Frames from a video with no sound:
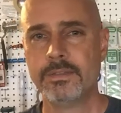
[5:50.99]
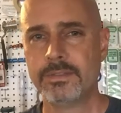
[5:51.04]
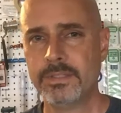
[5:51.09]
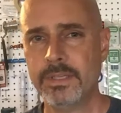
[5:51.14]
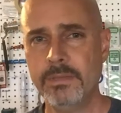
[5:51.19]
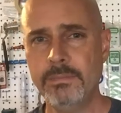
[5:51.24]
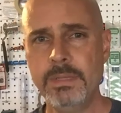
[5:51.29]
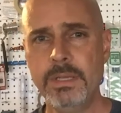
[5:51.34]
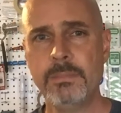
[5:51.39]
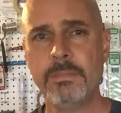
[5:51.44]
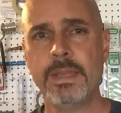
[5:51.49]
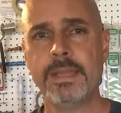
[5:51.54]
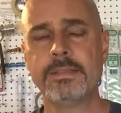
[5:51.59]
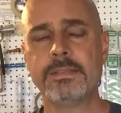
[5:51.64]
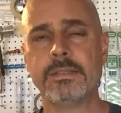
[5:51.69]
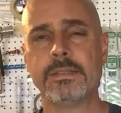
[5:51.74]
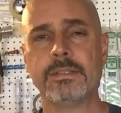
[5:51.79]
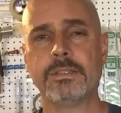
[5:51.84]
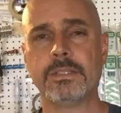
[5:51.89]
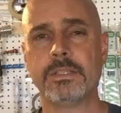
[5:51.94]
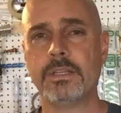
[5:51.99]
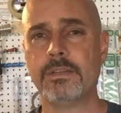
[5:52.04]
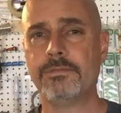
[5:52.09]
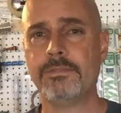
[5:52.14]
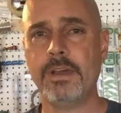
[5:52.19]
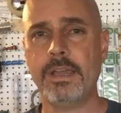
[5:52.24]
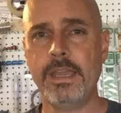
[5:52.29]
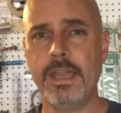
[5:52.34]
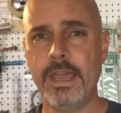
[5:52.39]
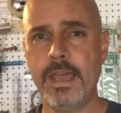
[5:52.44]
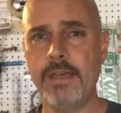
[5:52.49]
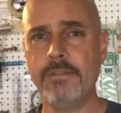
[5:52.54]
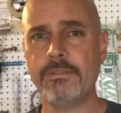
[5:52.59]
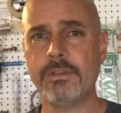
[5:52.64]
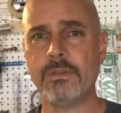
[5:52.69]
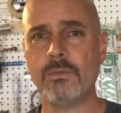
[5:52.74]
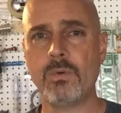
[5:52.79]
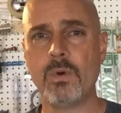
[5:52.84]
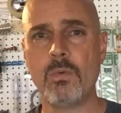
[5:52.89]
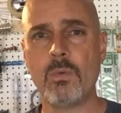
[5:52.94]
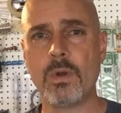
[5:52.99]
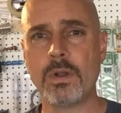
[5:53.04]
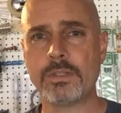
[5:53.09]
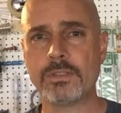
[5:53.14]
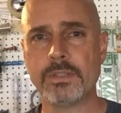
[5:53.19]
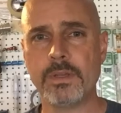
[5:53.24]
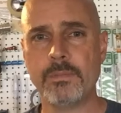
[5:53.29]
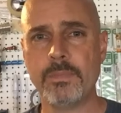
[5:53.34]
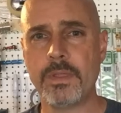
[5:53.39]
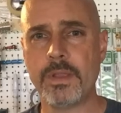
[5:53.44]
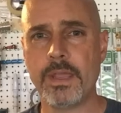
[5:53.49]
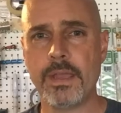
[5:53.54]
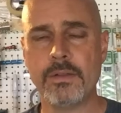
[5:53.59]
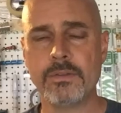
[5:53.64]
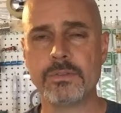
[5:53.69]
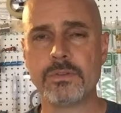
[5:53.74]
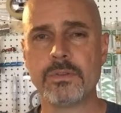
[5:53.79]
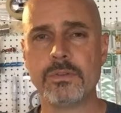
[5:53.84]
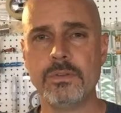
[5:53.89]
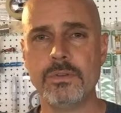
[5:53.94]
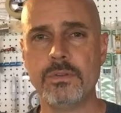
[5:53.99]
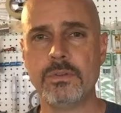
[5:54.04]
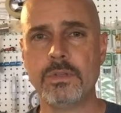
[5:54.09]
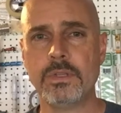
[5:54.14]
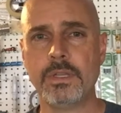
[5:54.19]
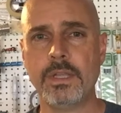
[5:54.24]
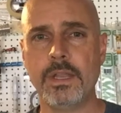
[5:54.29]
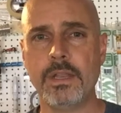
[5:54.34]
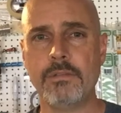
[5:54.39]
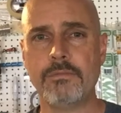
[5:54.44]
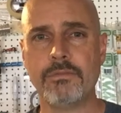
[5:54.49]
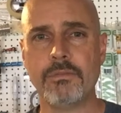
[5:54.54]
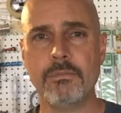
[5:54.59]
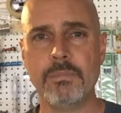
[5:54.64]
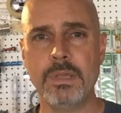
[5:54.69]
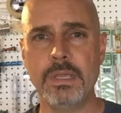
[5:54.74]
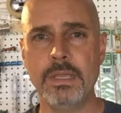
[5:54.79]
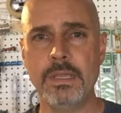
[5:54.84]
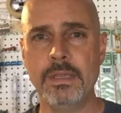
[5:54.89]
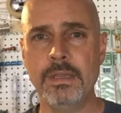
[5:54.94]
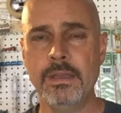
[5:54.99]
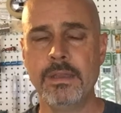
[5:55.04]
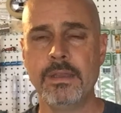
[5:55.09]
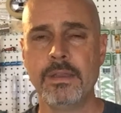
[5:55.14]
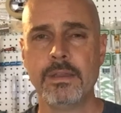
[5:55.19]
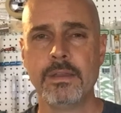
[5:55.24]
send me a message, and if I have it, we'll work something out so you can get it from me.